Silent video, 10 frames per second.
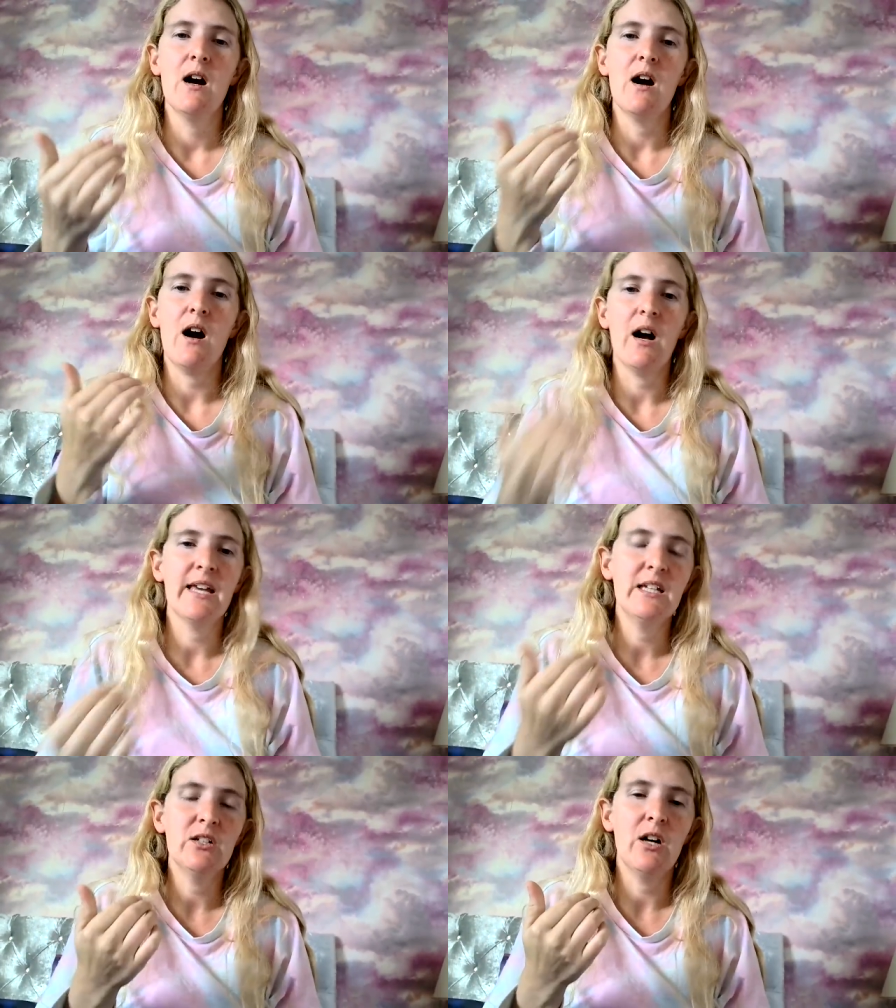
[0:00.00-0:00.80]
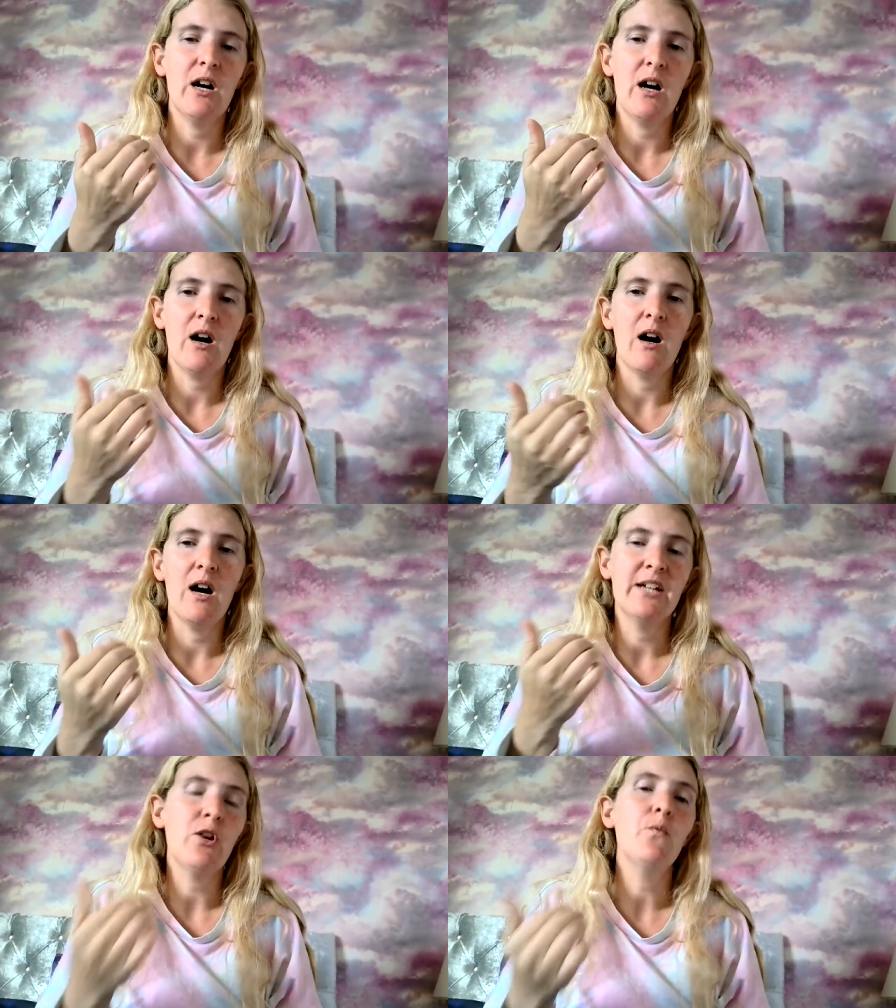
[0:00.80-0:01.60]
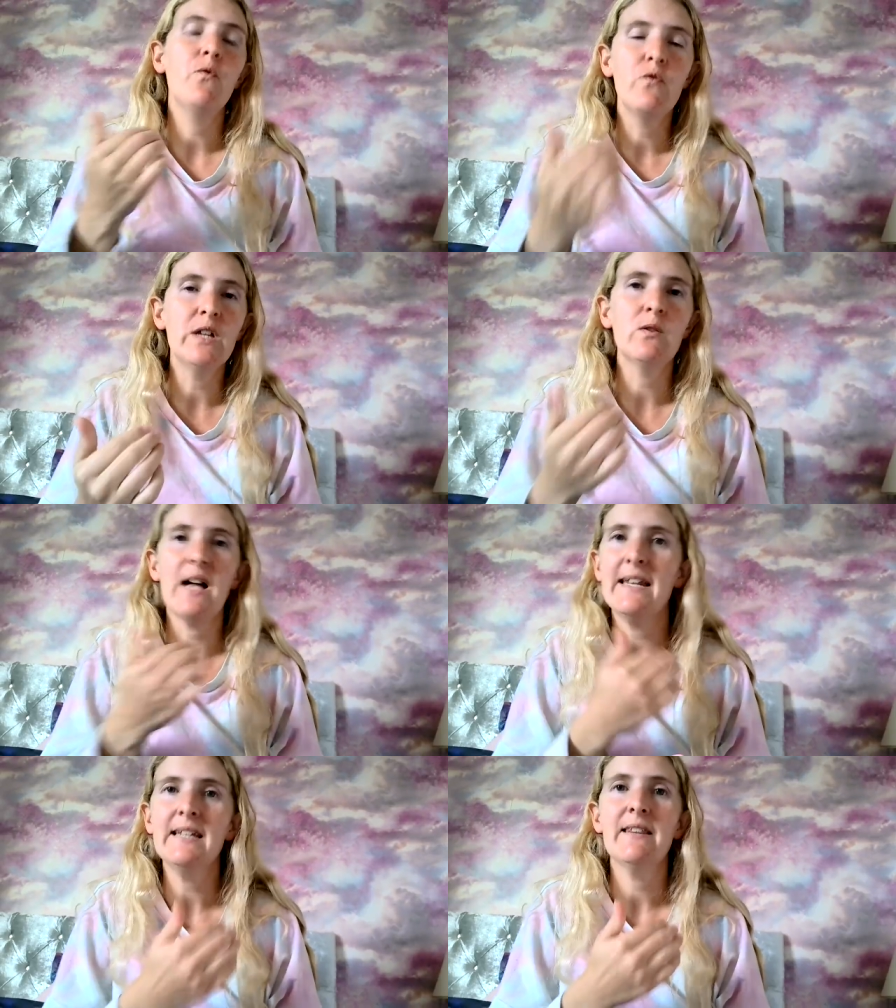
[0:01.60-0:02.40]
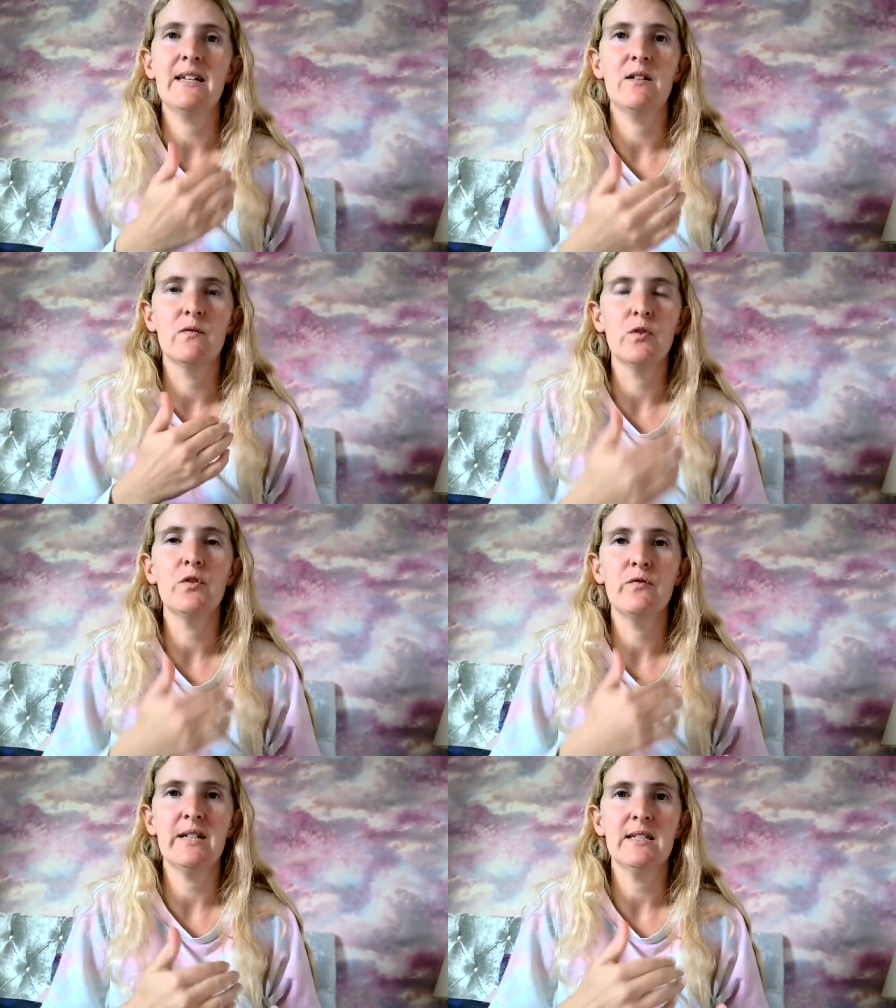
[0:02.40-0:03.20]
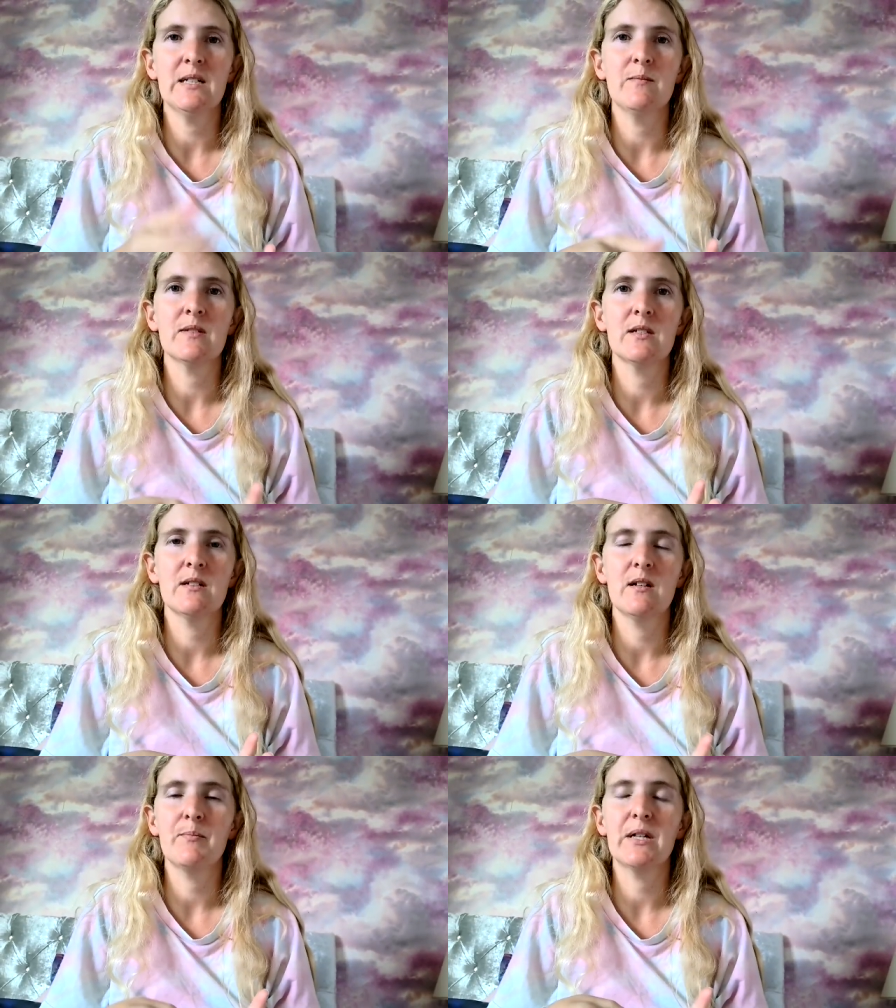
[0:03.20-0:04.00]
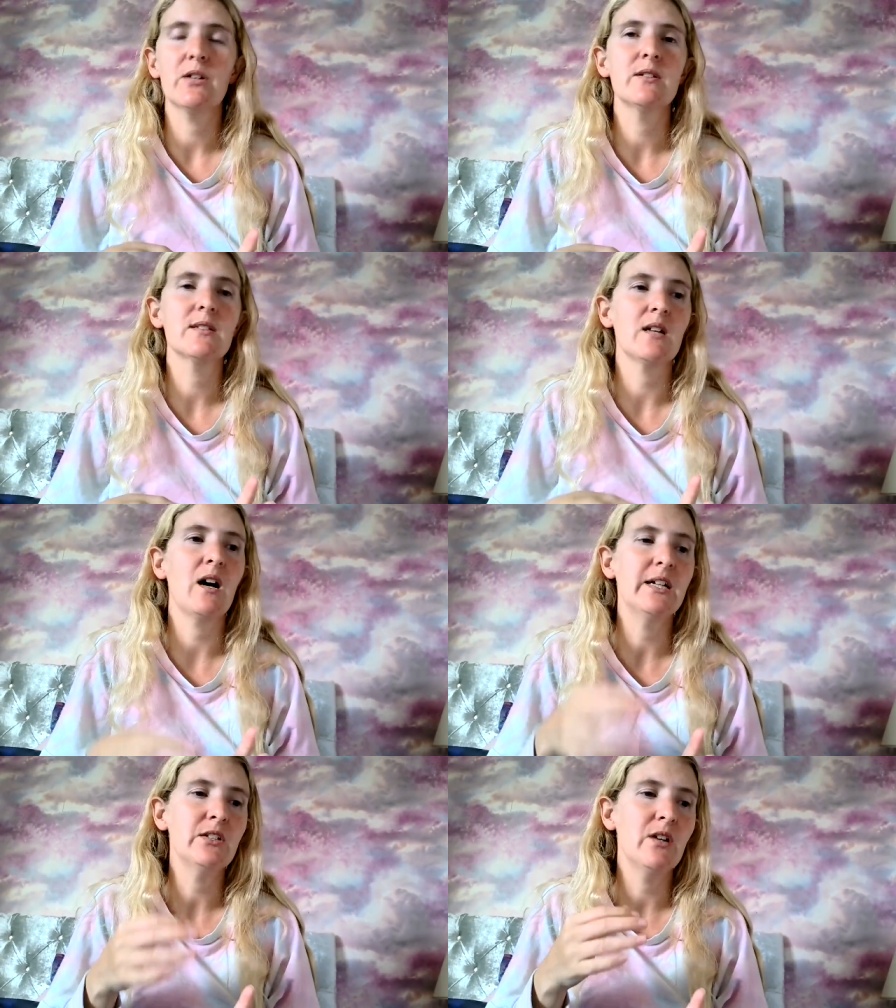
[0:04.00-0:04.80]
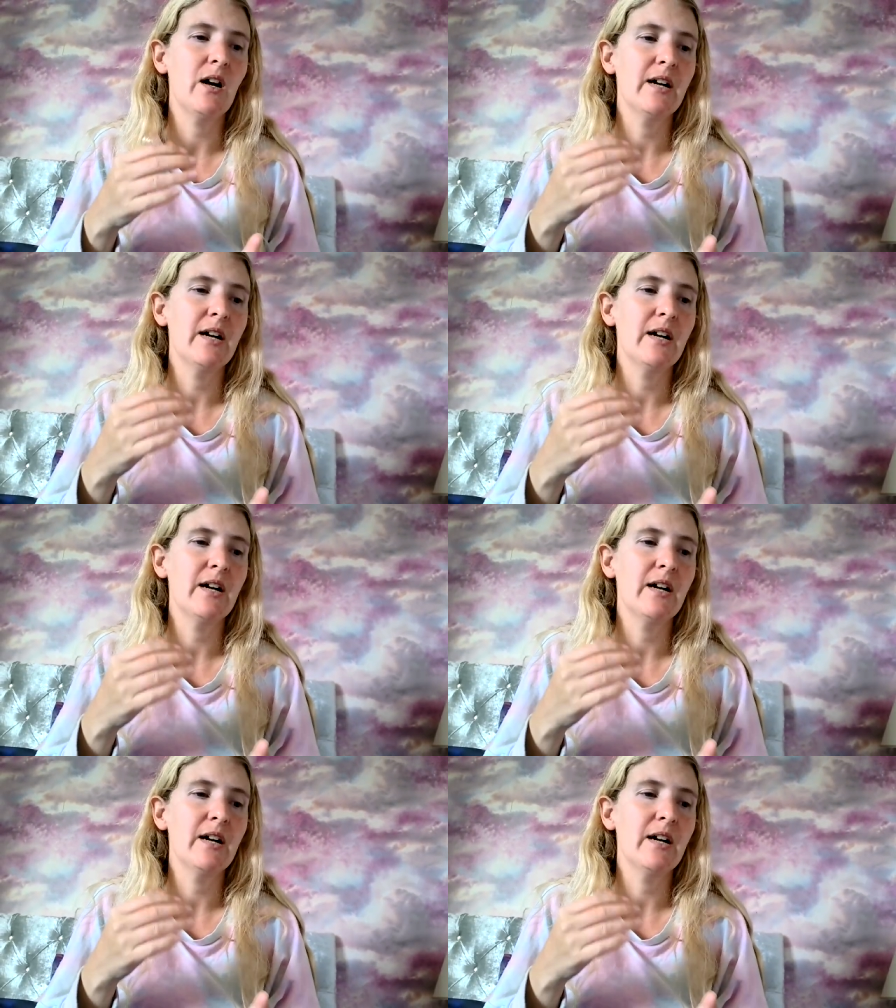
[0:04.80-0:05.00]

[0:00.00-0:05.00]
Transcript: I, I don't feel anything for the victims because I,